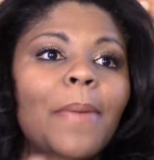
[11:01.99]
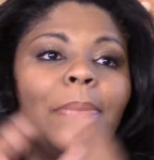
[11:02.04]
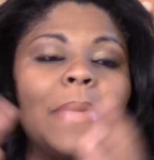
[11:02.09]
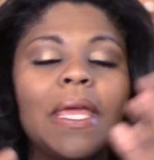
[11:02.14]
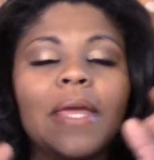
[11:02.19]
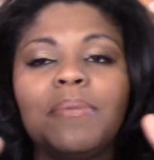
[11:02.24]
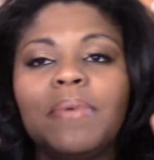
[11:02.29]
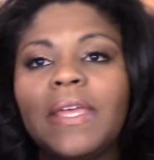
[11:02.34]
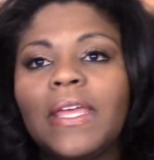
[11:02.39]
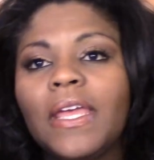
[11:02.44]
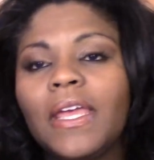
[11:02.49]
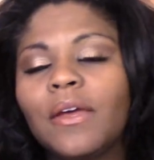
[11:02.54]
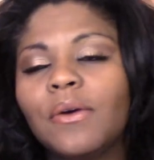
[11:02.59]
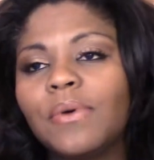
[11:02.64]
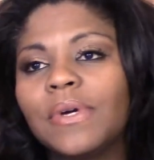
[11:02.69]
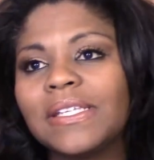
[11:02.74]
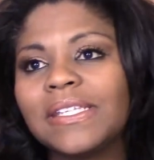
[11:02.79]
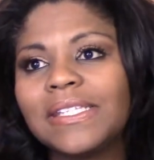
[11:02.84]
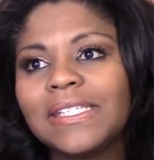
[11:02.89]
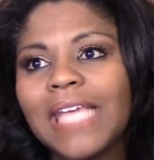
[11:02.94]
Maybe it
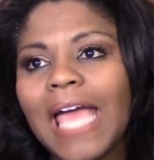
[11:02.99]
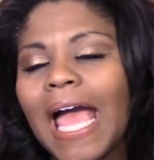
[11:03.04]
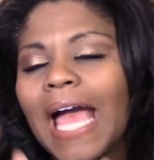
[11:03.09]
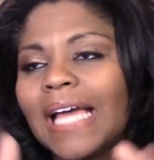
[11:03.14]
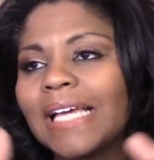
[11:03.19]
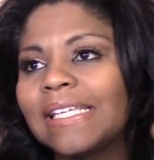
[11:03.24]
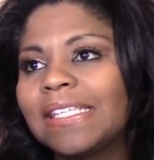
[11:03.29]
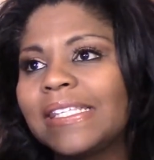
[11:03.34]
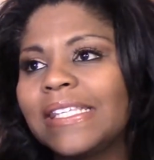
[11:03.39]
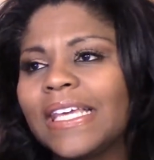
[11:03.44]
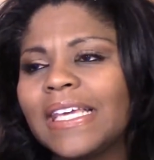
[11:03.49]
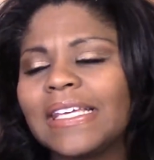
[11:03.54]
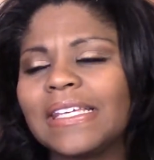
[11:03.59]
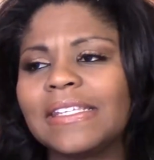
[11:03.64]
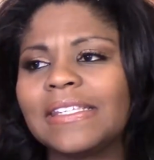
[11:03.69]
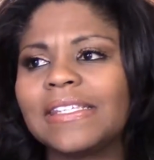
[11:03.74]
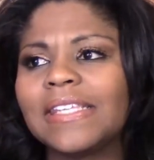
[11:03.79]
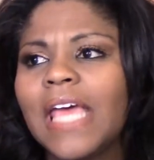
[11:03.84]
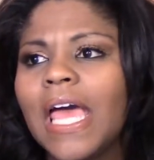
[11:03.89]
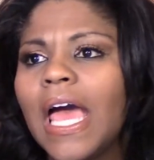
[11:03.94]
was
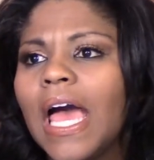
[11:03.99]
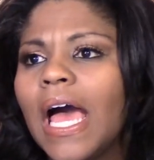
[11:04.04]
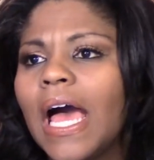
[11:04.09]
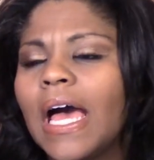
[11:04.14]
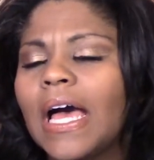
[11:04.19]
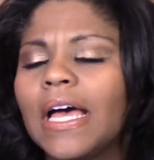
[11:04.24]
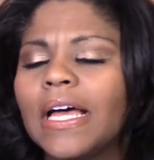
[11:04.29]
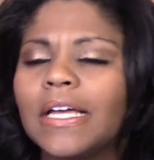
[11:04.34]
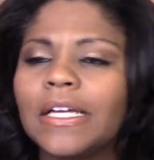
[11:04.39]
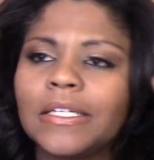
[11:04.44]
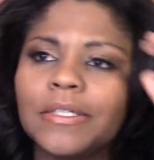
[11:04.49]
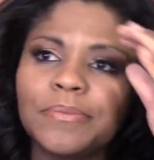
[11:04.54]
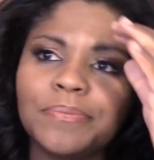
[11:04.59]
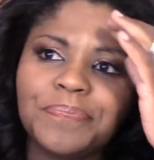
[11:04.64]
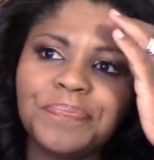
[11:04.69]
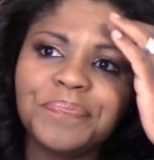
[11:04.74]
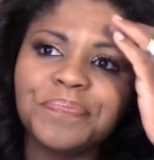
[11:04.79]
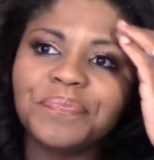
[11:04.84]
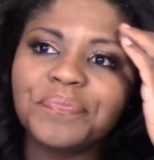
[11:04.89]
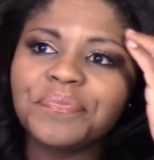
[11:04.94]
taxes,
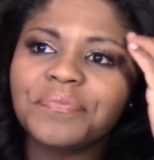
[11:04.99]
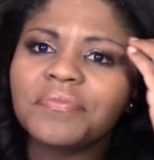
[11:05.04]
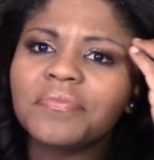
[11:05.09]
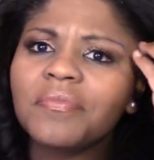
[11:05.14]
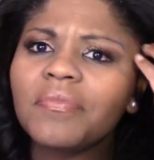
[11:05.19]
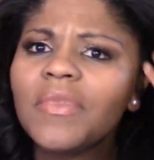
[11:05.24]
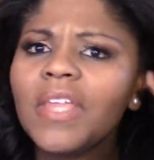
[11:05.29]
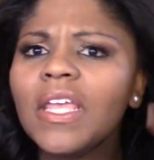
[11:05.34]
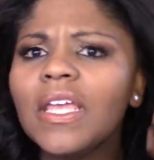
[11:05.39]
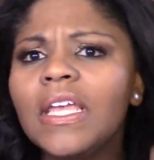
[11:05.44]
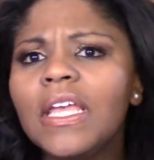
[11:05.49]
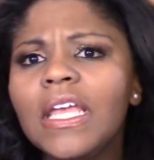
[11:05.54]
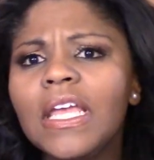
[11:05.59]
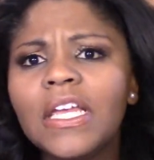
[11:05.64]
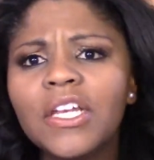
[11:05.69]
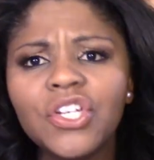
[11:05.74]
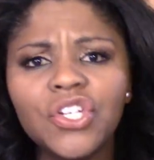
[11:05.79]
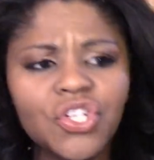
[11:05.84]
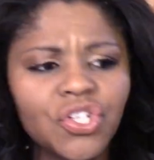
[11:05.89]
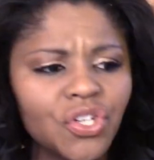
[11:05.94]
um,
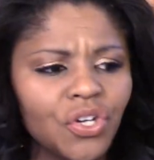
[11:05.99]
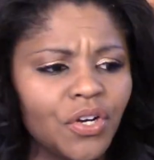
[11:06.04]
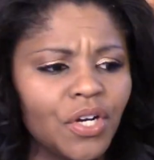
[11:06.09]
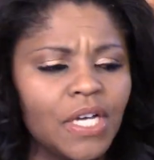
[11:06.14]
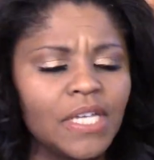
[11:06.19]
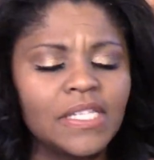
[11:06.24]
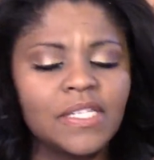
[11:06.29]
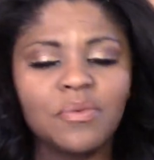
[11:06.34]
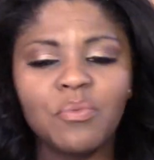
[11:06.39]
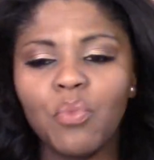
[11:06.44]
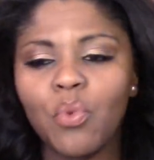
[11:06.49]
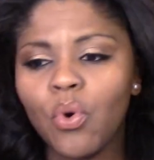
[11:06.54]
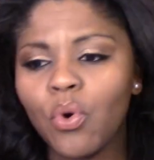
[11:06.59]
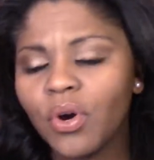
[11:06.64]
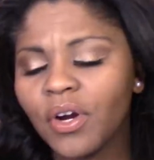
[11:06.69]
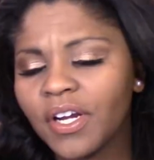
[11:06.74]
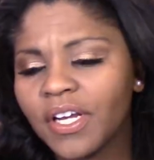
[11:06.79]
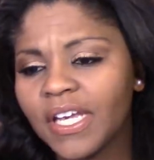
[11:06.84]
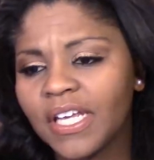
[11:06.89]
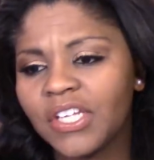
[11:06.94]
insurance,
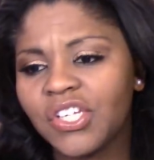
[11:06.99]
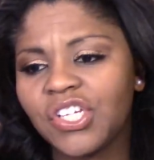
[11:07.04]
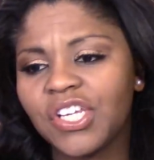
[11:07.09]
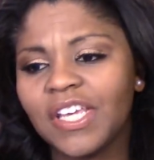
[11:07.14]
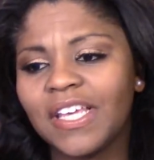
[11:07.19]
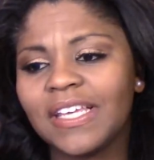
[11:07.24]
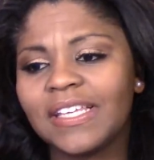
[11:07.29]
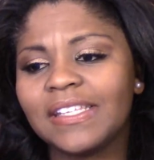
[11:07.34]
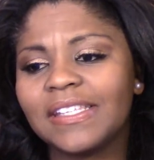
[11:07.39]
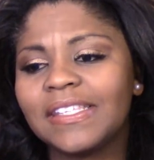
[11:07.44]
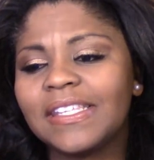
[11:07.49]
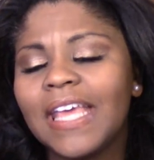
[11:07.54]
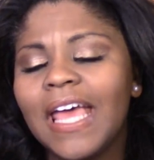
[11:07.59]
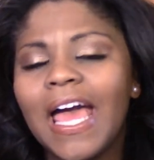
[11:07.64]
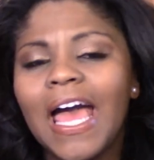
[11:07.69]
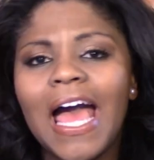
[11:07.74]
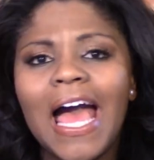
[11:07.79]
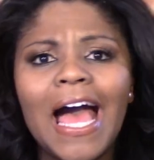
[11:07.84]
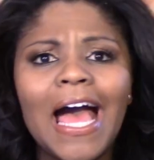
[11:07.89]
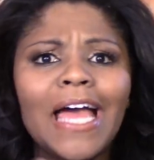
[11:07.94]
mortgages,
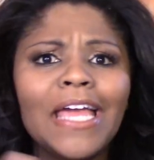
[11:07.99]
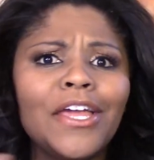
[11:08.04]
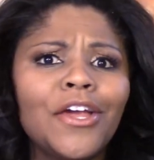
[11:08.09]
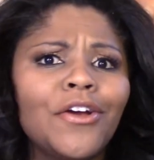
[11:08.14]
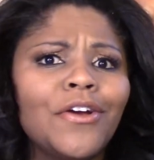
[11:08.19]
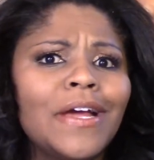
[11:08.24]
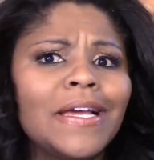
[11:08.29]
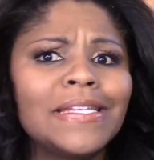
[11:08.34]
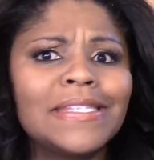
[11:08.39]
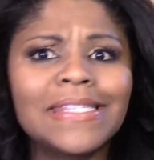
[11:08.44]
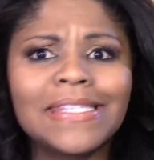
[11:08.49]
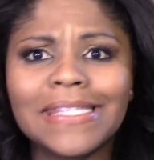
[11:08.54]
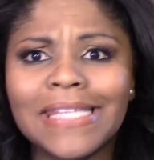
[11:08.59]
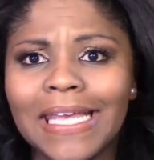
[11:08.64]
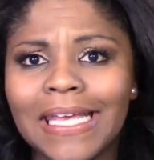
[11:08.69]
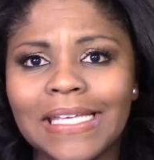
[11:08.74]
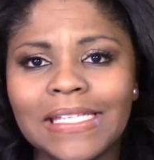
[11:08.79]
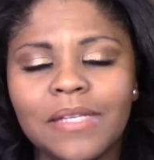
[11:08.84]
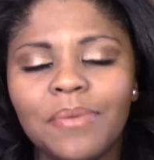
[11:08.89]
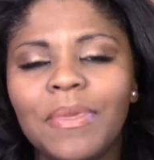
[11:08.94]
I R S
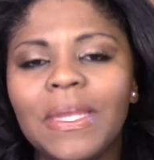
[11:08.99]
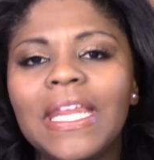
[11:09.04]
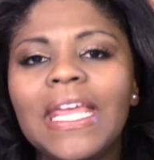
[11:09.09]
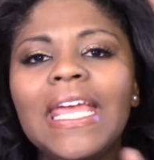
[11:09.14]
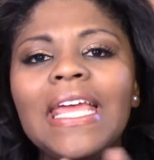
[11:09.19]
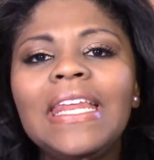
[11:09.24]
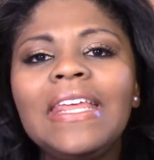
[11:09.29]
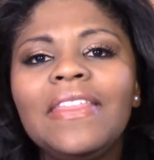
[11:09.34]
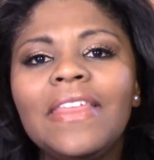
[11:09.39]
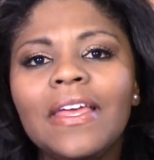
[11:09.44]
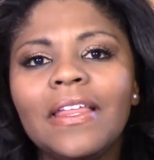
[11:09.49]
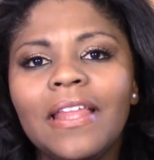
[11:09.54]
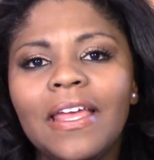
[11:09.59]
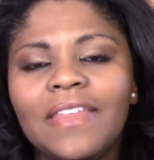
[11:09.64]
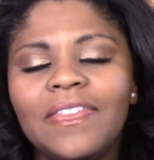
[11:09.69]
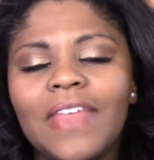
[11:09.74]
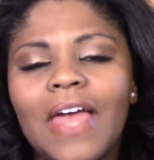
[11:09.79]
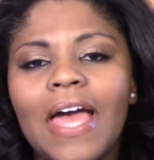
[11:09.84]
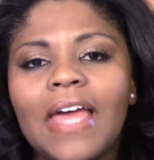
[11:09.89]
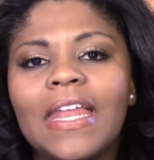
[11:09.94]
things. I mean, anything
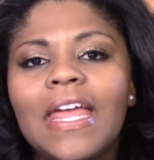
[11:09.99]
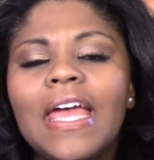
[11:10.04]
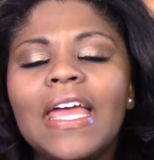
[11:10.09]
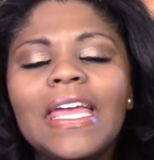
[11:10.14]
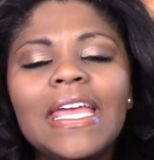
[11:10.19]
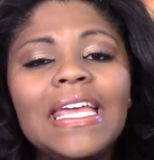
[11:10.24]
like that.